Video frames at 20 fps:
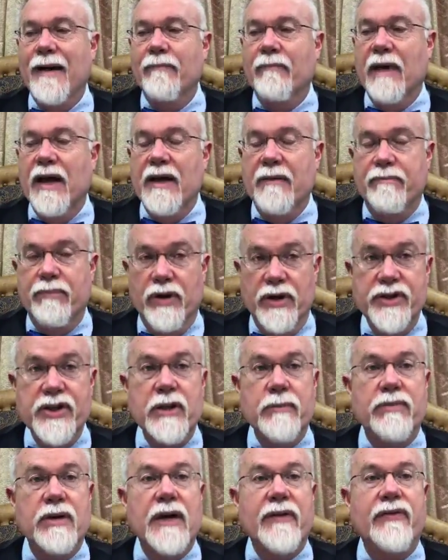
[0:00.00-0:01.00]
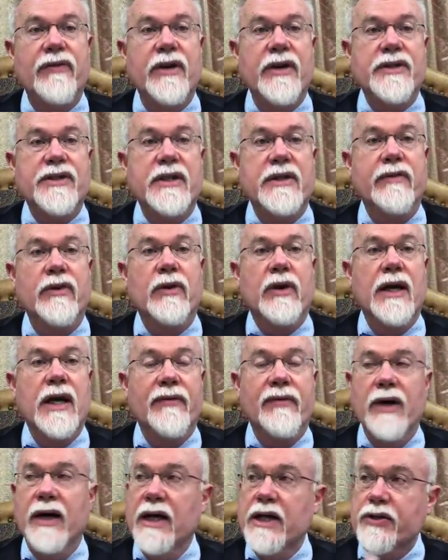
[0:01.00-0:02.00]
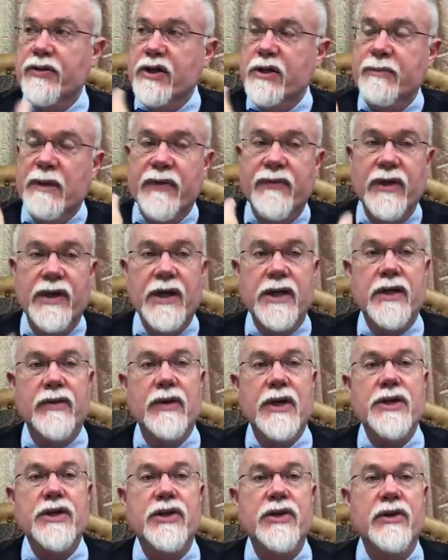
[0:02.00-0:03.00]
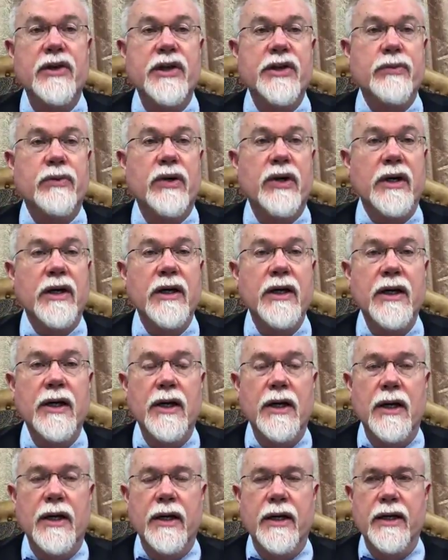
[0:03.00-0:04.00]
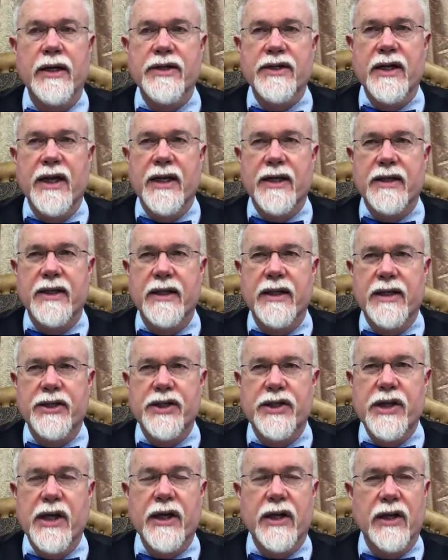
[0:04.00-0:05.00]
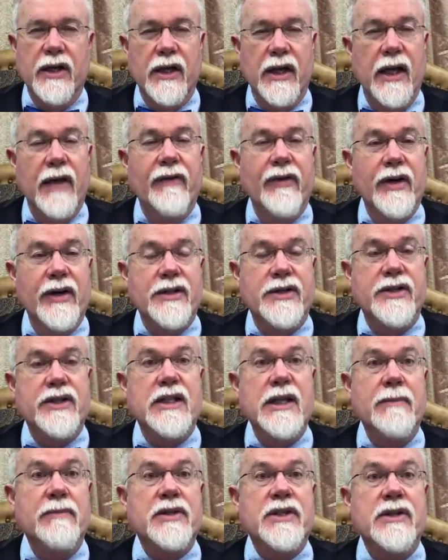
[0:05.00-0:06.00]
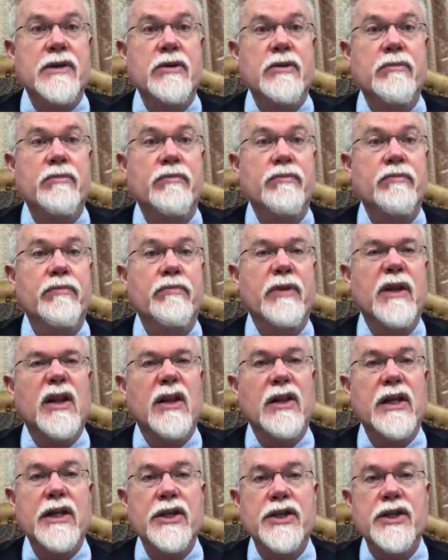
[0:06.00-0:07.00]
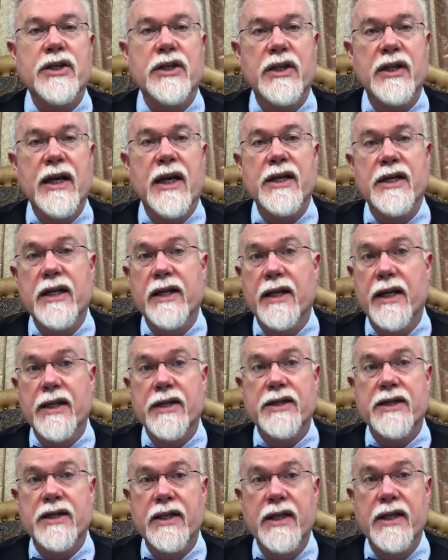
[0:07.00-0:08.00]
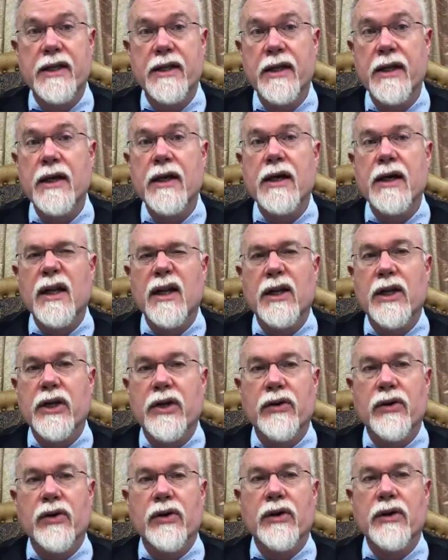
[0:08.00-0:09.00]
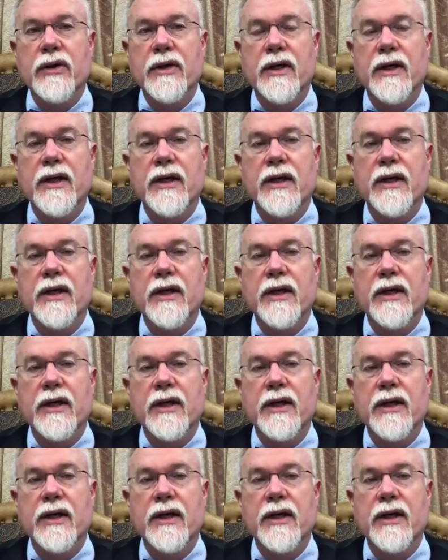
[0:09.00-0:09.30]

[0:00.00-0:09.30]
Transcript: My personal preference, even though I have the highest respect for Dr. Rushdoony's work, is that the exegetical evidence seems to clinch the idea that it's the literal